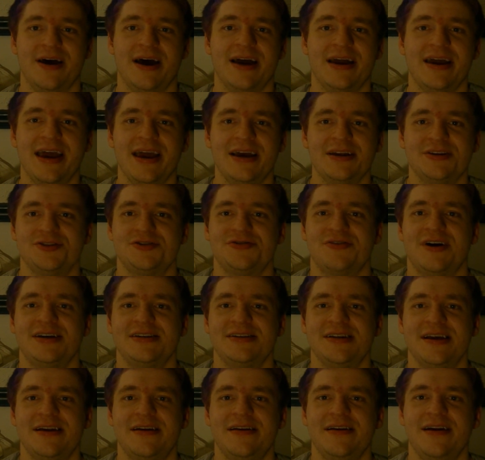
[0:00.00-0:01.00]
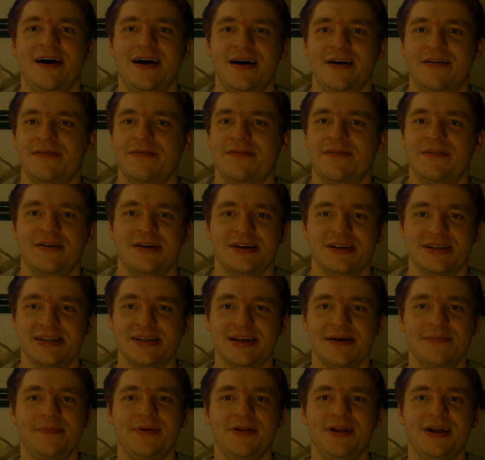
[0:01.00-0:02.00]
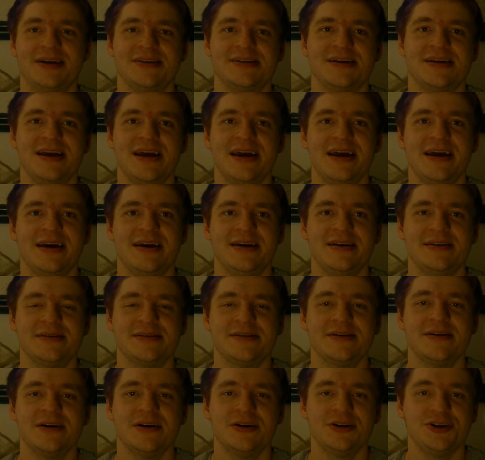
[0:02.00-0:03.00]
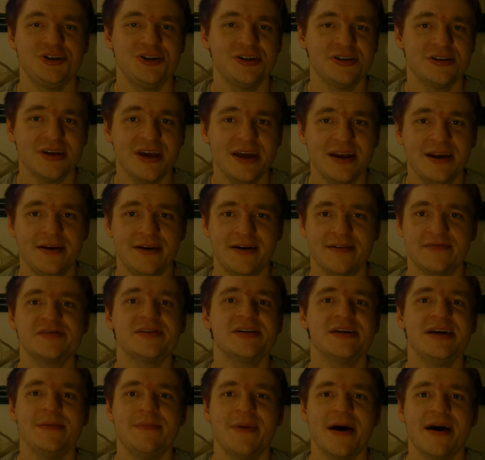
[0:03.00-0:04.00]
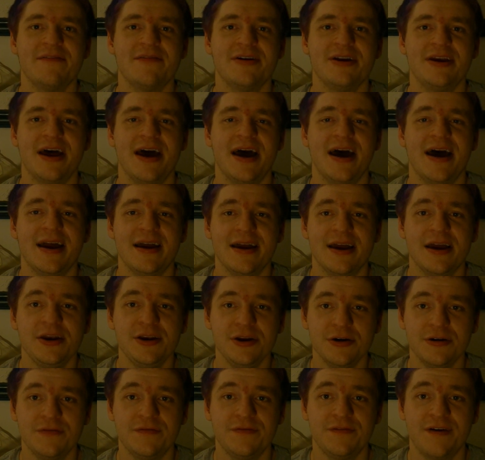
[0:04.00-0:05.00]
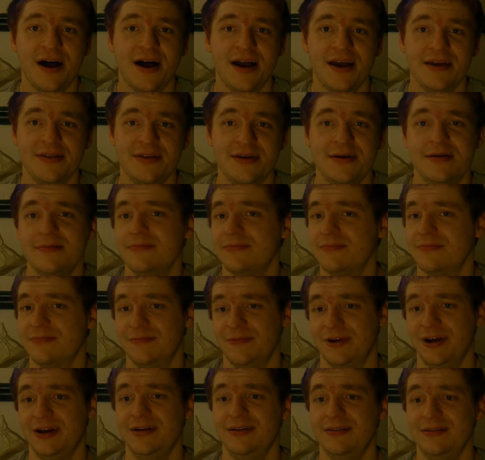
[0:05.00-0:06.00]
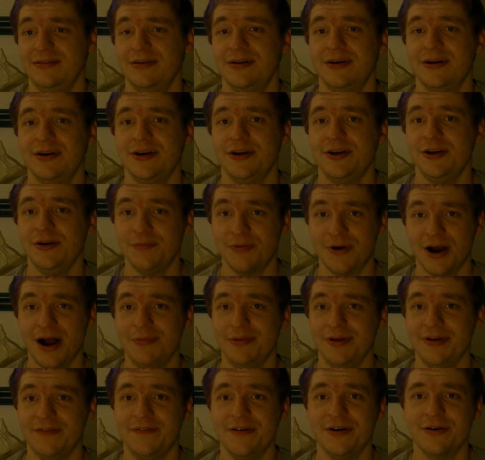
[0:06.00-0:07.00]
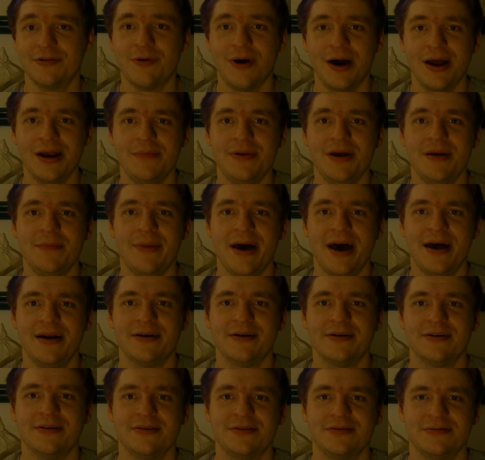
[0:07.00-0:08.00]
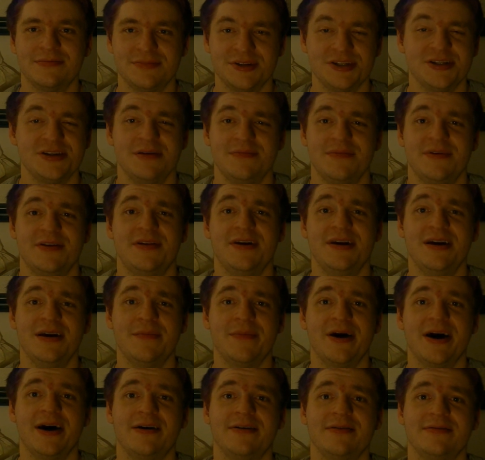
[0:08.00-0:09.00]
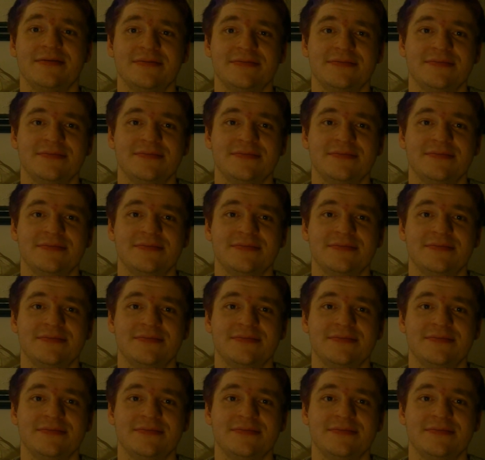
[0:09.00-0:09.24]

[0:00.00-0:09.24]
I can't stress it enough. As simple as it is, just get enough sleep every day, and you'll find that, well, you probably feel quite a bit better. Just something to think about.